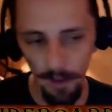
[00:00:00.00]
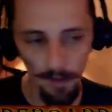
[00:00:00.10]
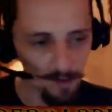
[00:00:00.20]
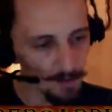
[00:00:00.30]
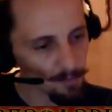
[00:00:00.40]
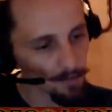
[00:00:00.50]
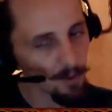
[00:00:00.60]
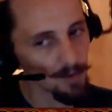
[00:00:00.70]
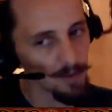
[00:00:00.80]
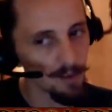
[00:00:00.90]
there's some
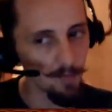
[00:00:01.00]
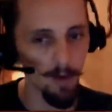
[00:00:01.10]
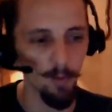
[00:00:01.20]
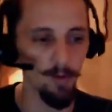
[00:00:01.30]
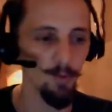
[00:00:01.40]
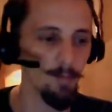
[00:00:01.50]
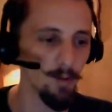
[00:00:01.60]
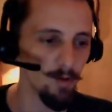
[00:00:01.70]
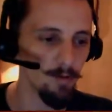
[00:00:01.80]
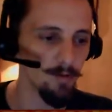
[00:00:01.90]
cards that you might want to
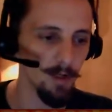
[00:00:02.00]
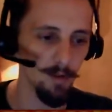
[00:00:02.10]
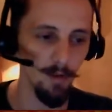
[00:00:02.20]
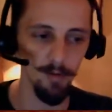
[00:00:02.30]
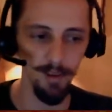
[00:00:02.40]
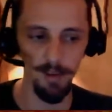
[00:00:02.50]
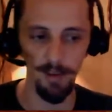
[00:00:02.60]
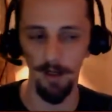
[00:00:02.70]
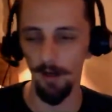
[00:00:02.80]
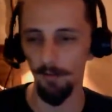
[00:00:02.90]
remove, like Long Tusk
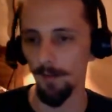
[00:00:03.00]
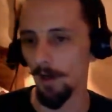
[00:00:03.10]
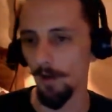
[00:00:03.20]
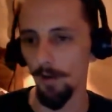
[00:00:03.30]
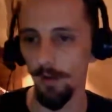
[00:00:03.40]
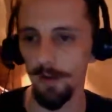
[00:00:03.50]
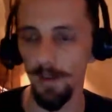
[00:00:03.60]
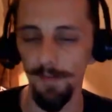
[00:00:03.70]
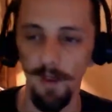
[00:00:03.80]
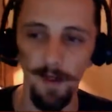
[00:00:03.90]
Cub or
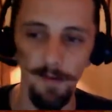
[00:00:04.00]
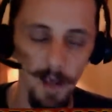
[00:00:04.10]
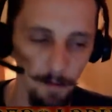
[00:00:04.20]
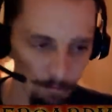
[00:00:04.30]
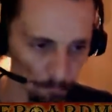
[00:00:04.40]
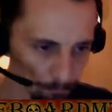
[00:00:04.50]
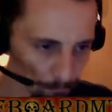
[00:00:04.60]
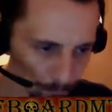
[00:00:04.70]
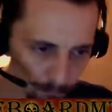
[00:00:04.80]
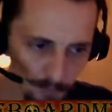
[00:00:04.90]
something like that.
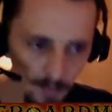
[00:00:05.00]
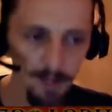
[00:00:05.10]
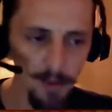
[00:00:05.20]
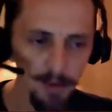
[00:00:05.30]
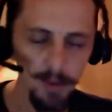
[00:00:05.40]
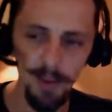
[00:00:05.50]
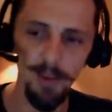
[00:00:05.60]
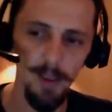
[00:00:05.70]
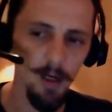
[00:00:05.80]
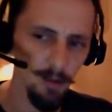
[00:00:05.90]
There's just
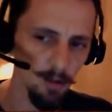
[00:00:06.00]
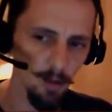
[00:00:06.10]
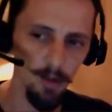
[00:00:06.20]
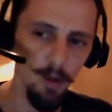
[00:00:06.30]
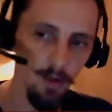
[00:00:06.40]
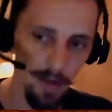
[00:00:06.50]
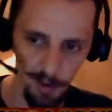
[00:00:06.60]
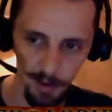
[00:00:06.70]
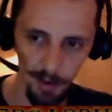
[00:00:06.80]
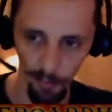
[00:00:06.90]
a little
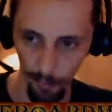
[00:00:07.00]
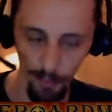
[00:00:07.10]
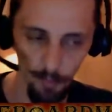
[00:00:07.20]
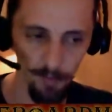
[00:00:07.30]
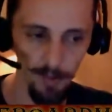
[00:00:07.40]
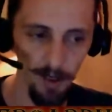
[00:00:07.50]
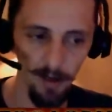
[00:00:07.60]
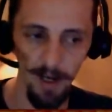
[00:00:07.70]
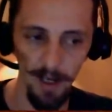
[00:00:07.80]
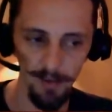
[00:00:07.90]
extra room
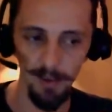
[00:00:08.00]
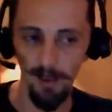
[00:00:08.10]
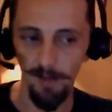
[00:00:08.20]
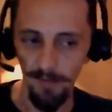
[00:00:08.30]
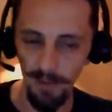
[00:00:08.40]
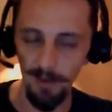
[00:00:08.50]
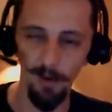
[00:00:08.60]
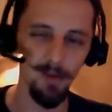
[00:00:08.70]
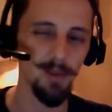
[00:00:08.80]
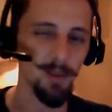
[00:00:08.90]
there, as these
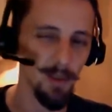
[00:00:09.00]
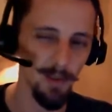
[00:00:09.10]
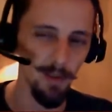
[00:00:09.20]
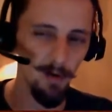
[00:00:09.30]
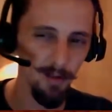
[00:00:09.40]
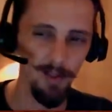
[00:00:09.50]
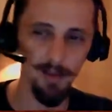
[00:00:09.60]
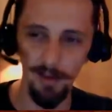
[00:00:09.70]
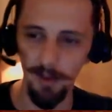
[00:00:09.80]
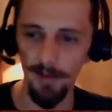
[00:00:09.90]
cards just aren't as
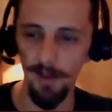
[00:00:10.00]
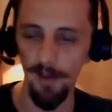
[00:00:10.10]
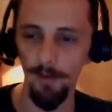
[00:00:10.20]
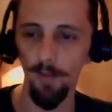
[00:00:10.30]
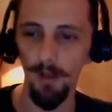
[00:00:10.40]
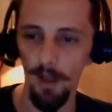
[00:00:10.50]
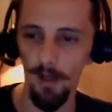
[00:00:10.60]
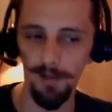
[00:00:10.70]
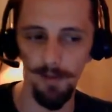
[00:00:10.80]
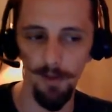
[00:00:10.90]
good now that we
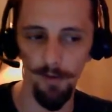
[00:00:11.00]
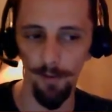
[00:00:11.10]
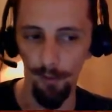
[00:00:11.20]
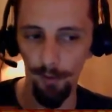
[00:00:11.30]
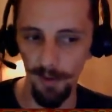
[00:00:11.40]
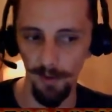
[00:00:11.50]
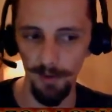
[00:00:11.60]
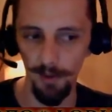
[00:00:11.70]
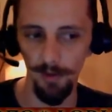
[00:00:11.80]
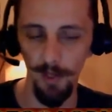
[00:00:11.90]
lost the
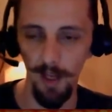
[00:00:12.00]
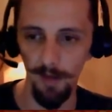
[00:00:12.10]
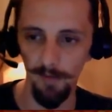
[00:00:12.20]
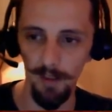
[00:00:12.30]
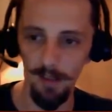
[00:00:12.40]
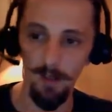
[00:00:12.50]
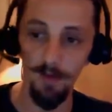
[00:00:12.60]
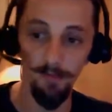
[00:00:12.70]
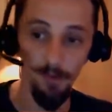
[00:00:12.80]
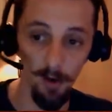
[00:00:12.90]
precursor and the
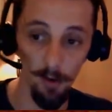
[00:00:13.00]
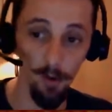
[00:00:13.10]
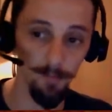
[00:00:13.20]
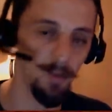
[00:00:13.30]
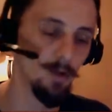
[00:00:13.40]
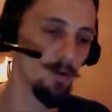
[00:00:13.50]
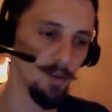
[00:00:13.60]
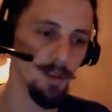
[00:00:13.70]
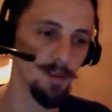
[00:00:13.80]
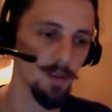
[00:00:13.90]
follow-up to Long
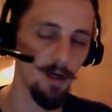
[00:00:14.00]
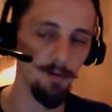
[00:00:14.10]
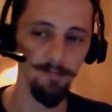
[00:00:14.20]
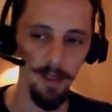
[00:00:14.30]
Tusk Cub